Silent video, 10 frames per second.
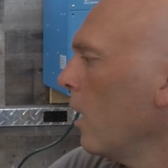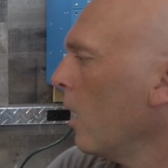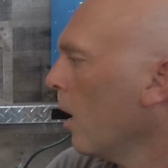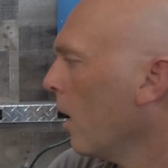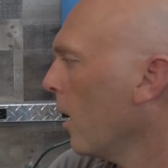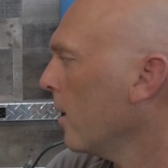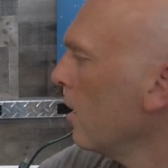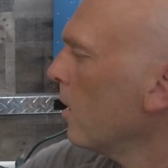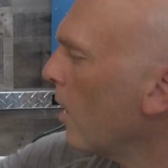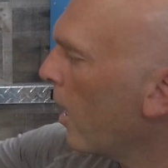in height
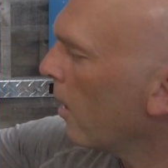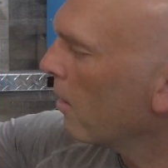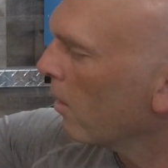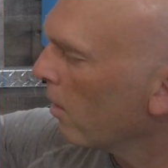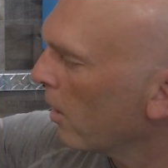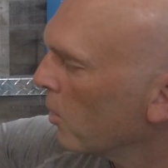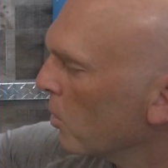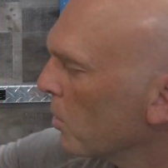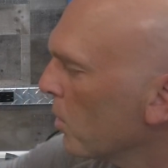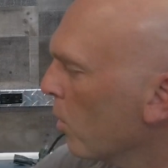and add another
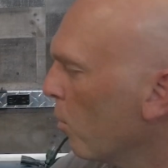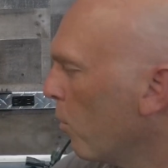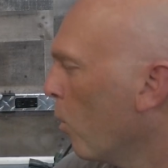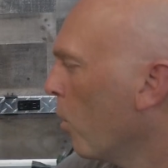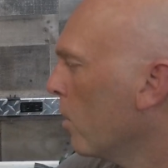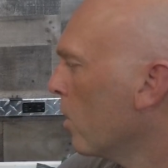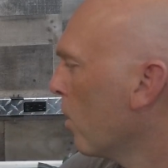inch or so for the